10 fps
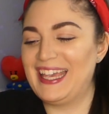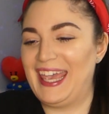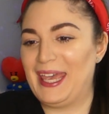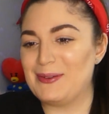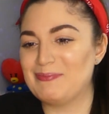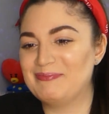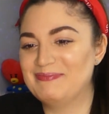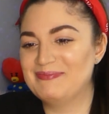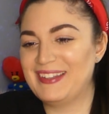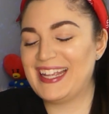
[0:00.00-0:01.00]
Him.
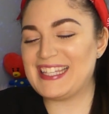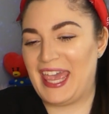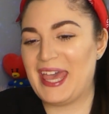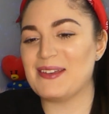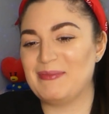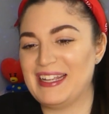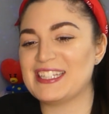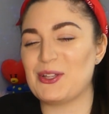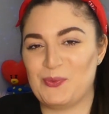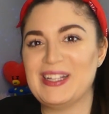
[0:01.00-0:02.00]
It's him.
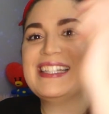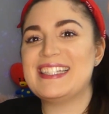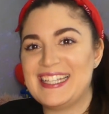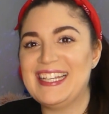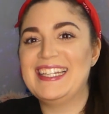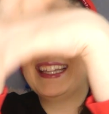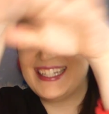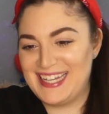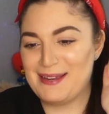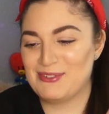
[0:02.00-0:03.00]
It's the one sitting in
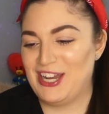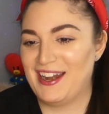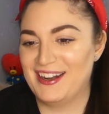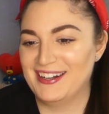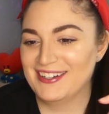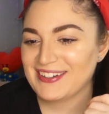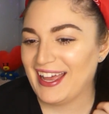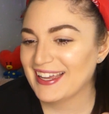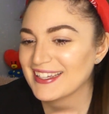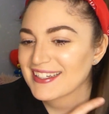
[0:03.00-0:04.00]
the damn chair. Okay.
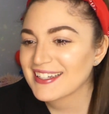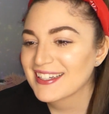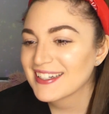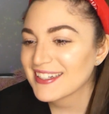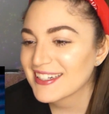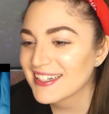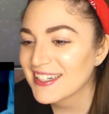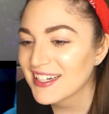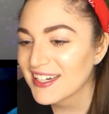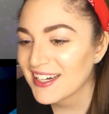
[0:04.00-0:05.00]

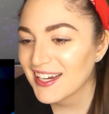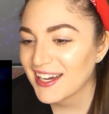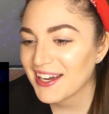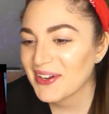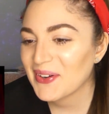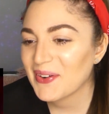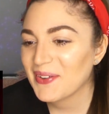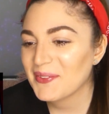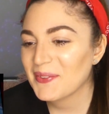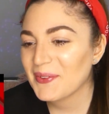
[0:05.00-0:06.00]

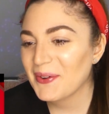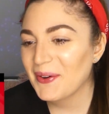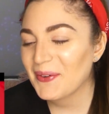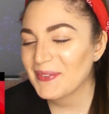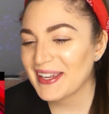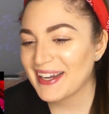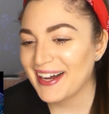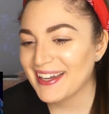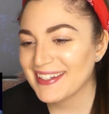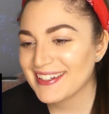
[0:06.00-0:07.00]
Oh my god.